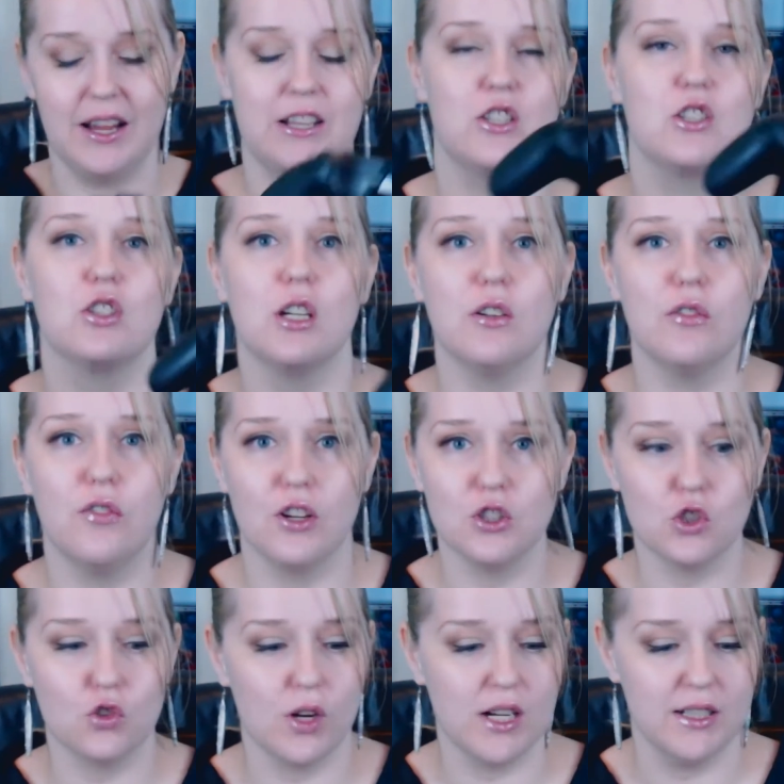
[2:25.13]
It's so
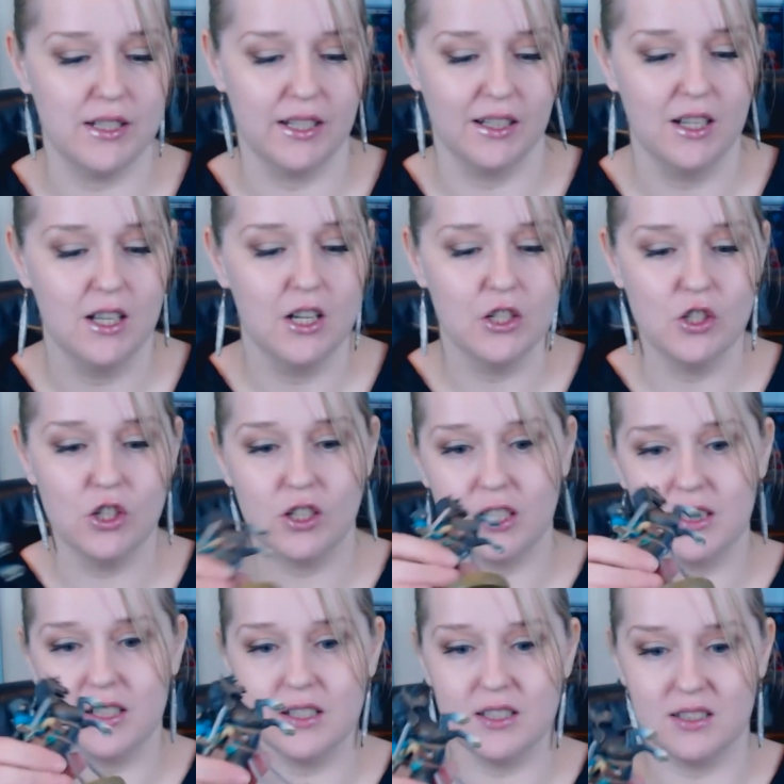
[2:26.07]
frustrating. You
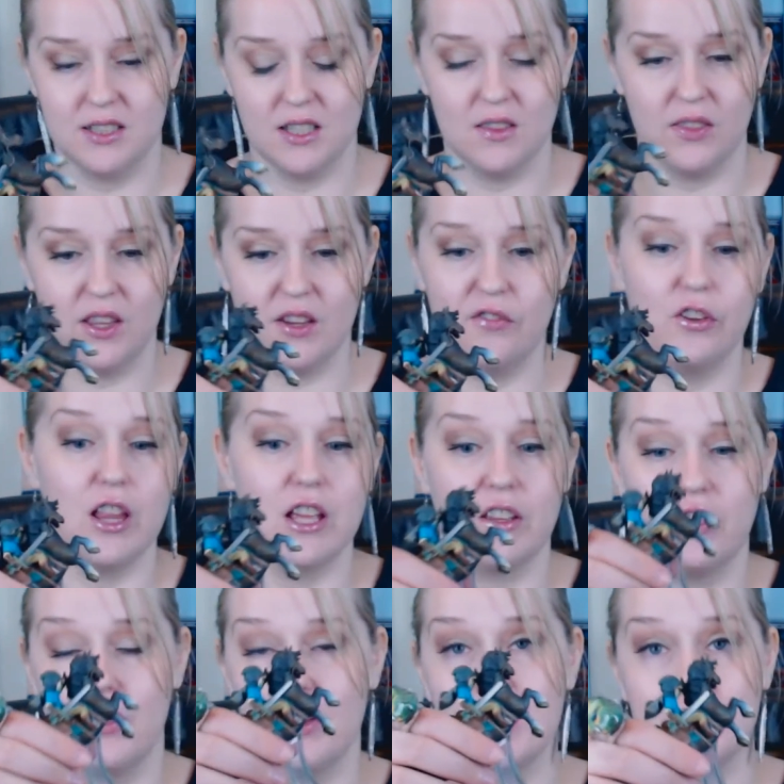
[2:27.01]
gotta sit there for
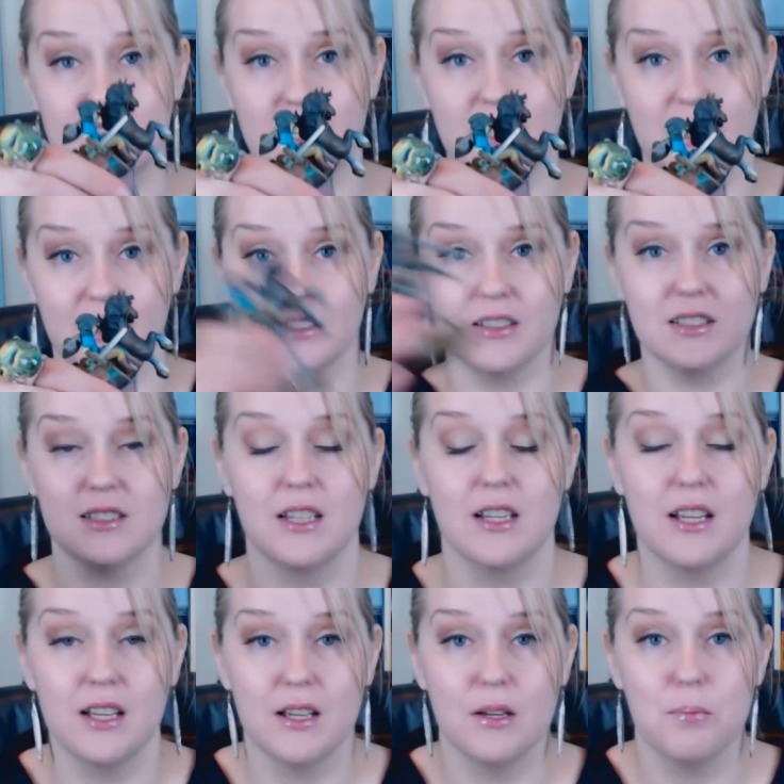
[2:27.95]
like 30
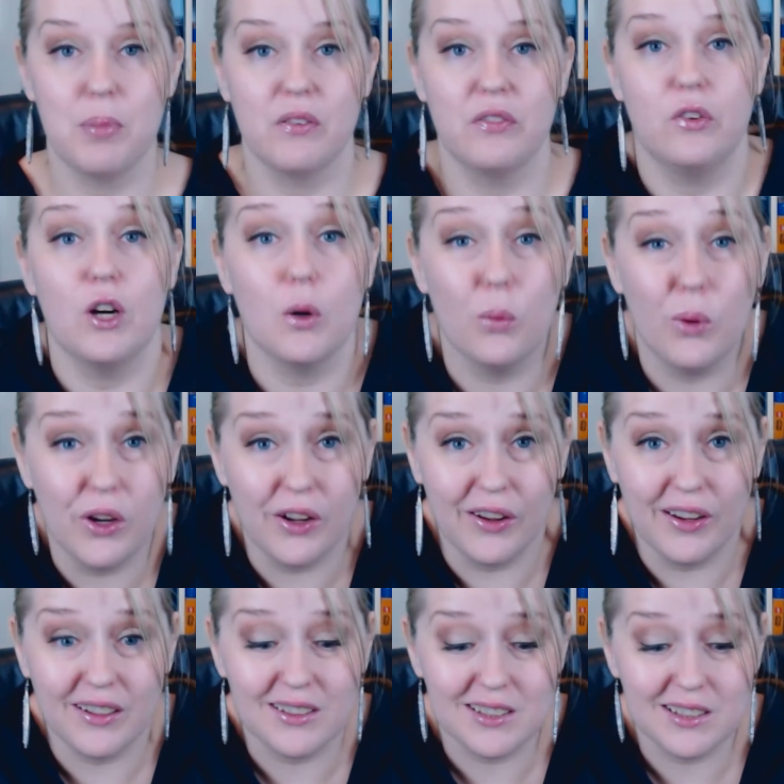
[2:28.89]
seconds before it
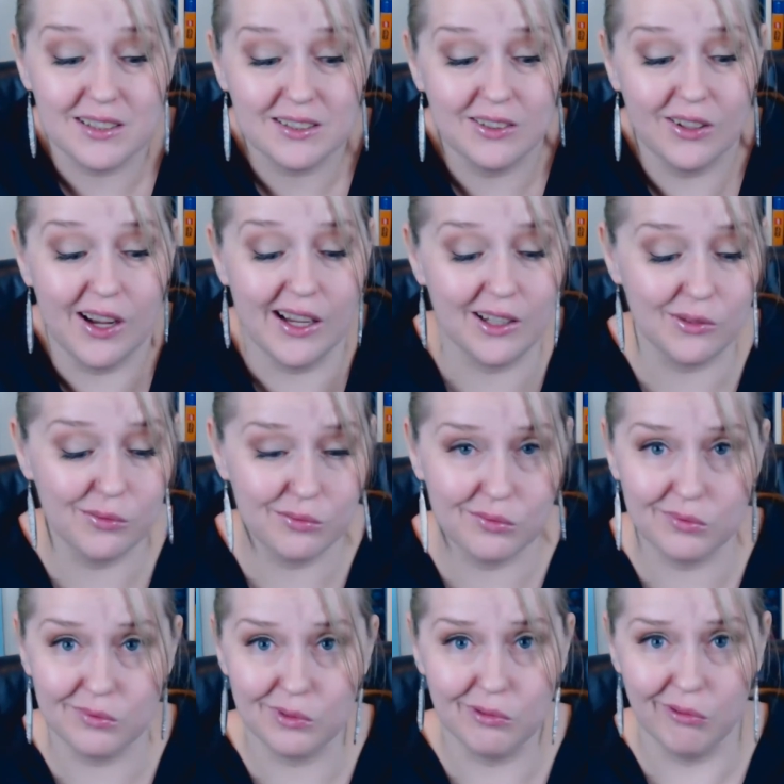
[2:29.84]
works. Like,
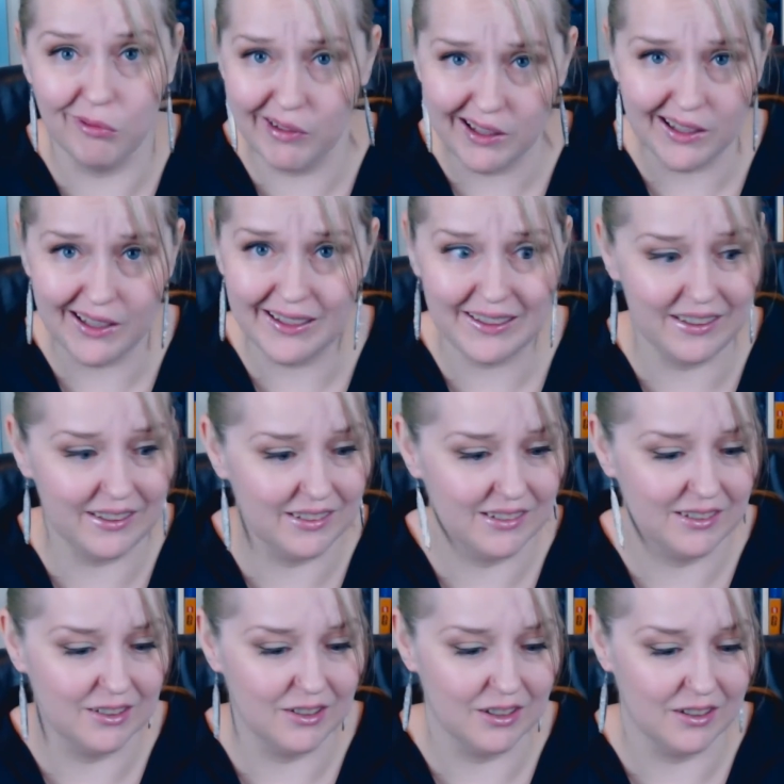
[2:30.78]
really?
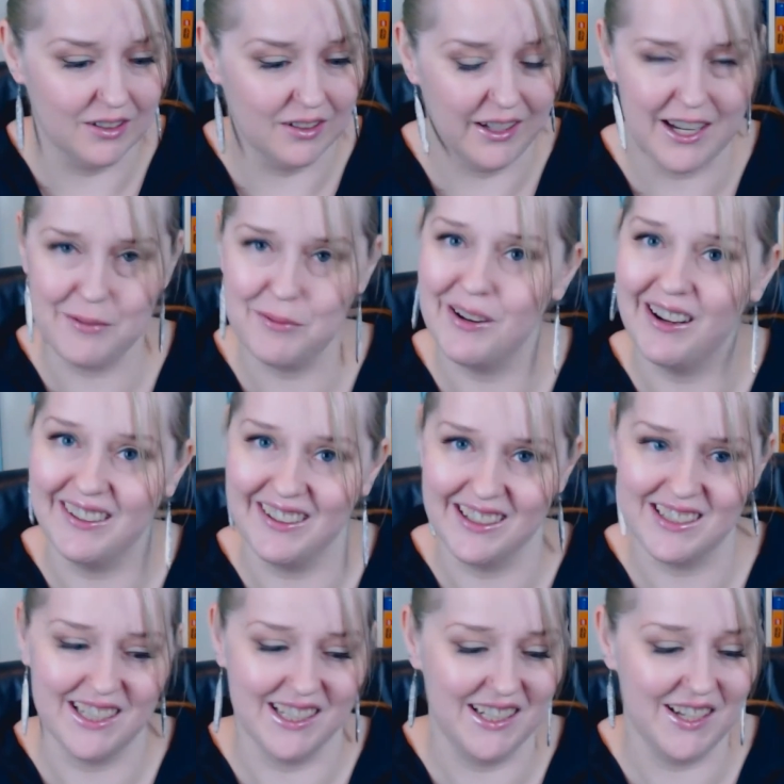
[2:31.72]
Come
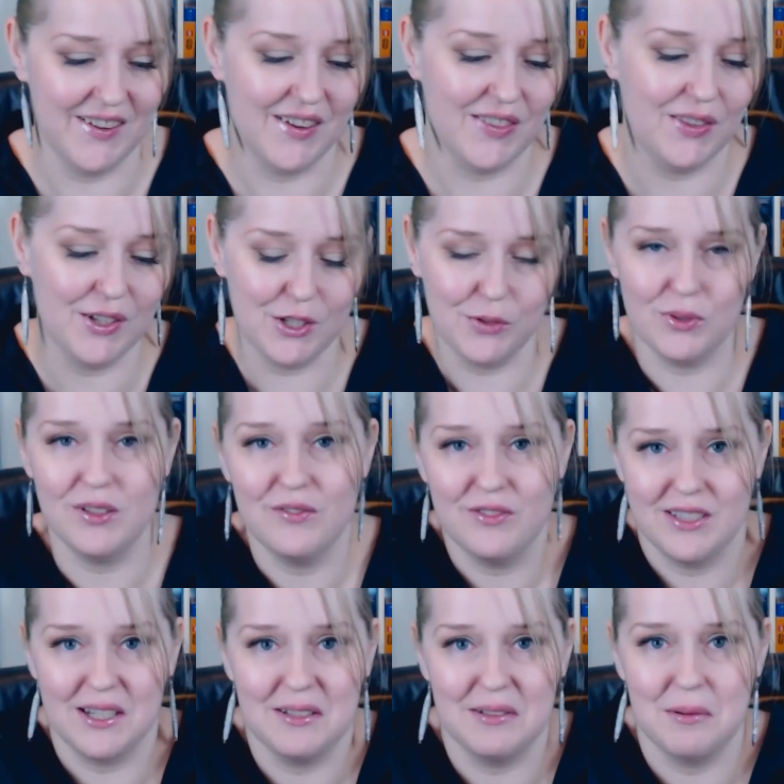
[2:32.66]
on, Nintendo. I thought you would
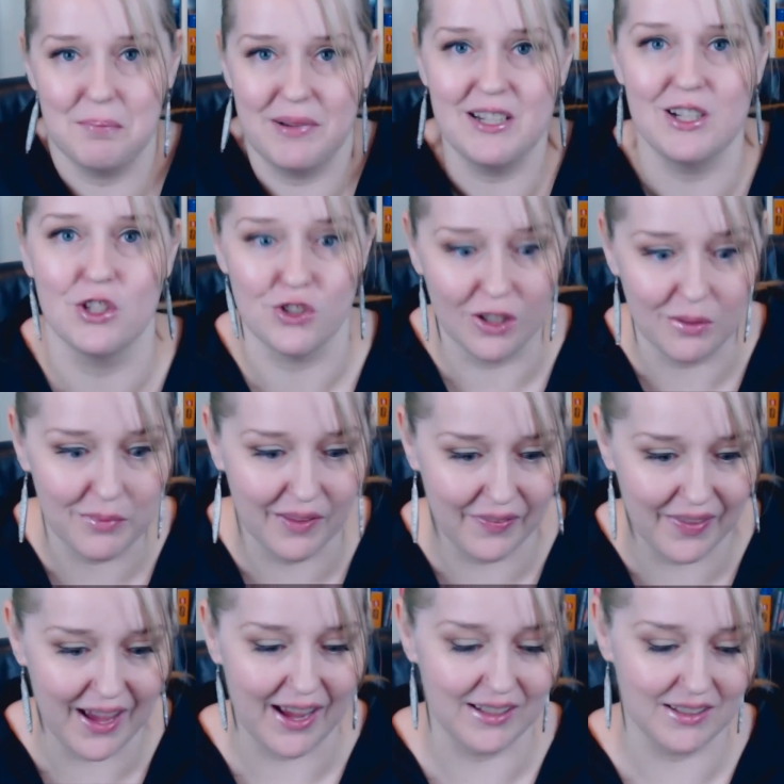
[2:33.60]
have done a better job
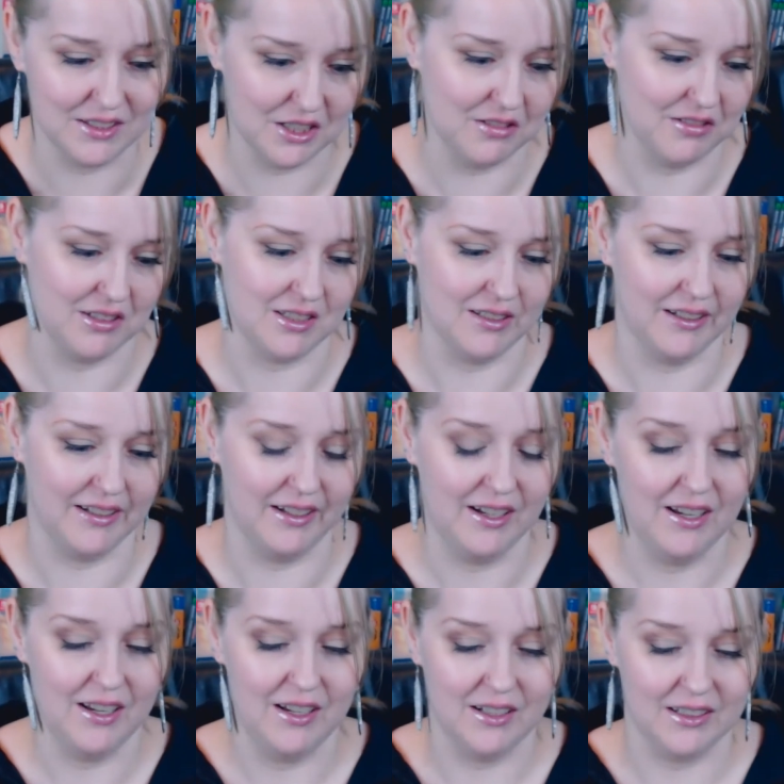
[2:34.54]
than that,
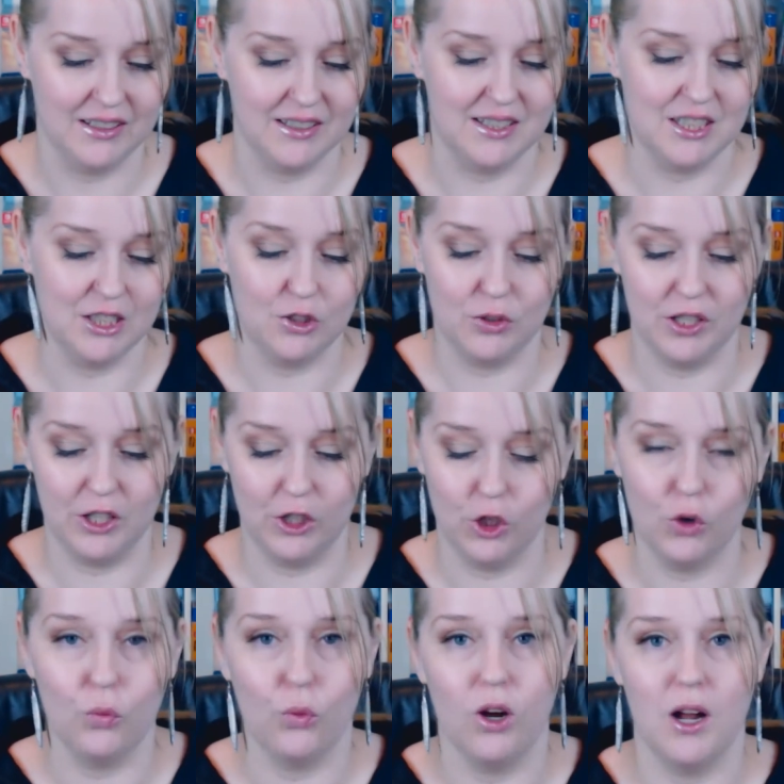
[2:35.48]
seriously.
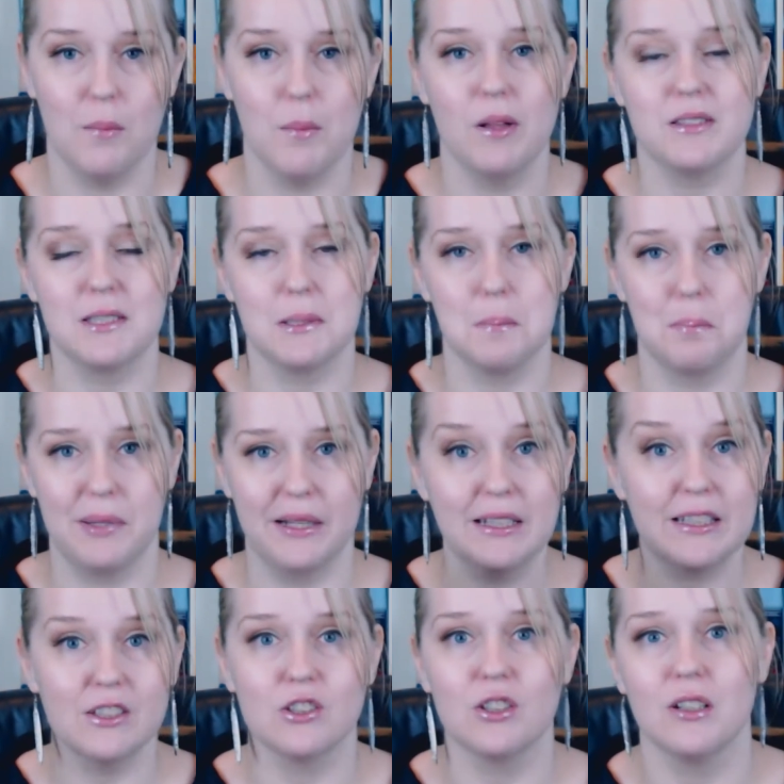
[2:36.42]
Considering you're, what, a
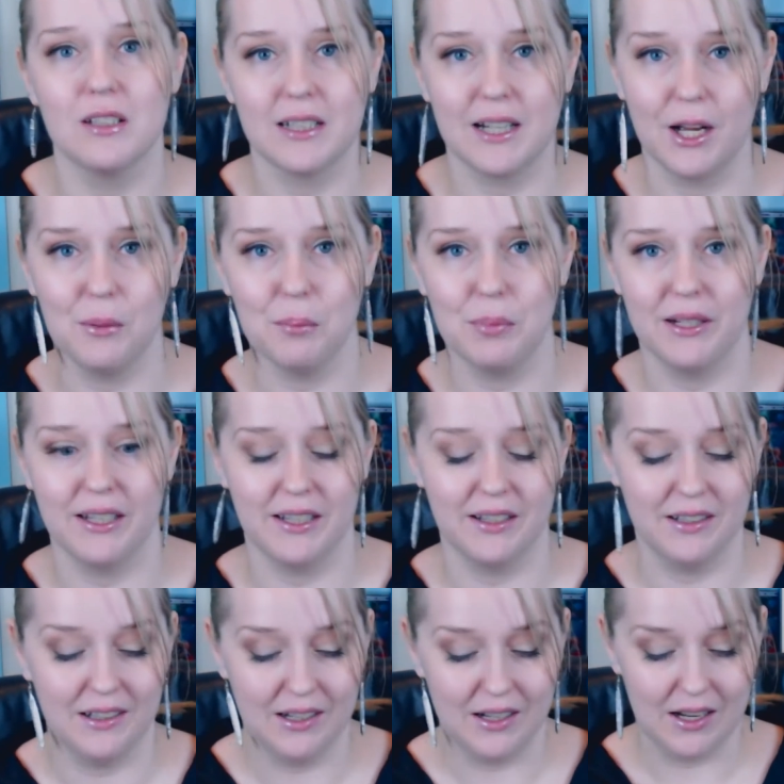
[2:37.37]
multi-billion-dollar
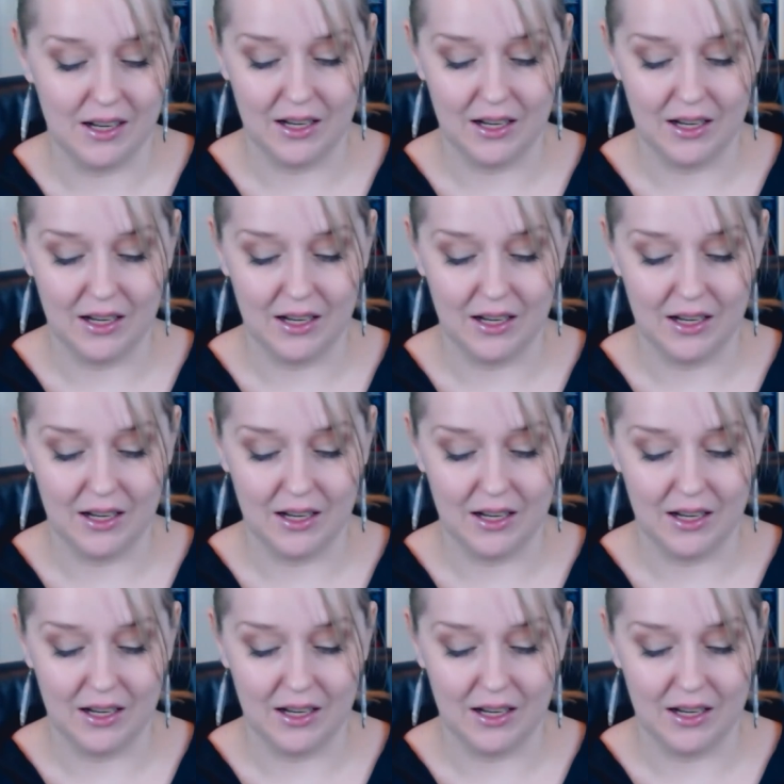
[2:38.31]
company.